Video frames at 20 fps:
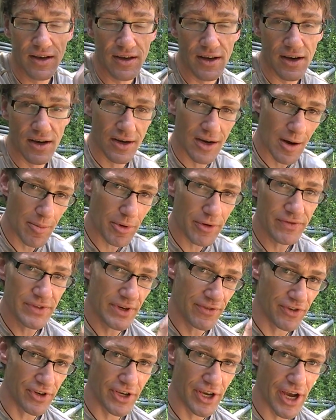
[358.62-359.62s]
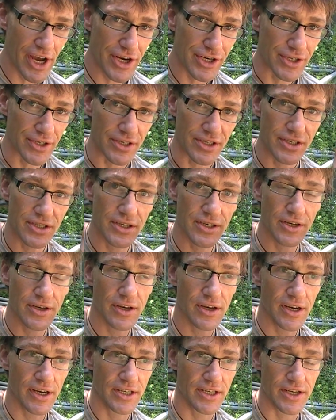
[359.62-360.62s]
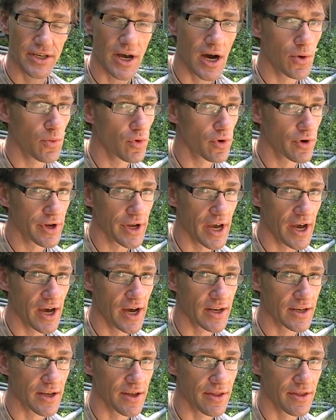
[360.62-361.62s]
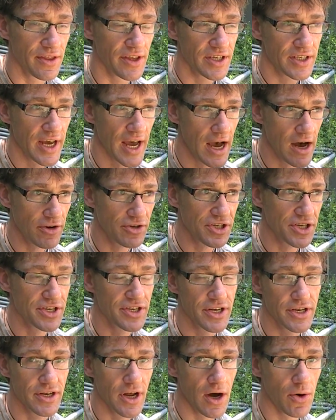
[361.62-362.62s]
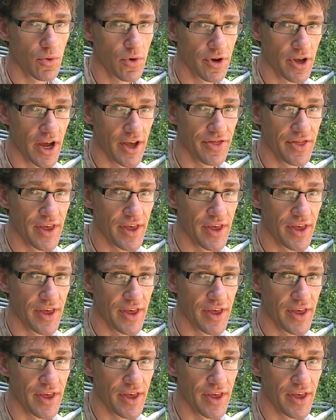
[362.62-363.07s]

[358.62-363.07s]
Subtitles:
A couple of different occasions. It did not work at this house, it did not work at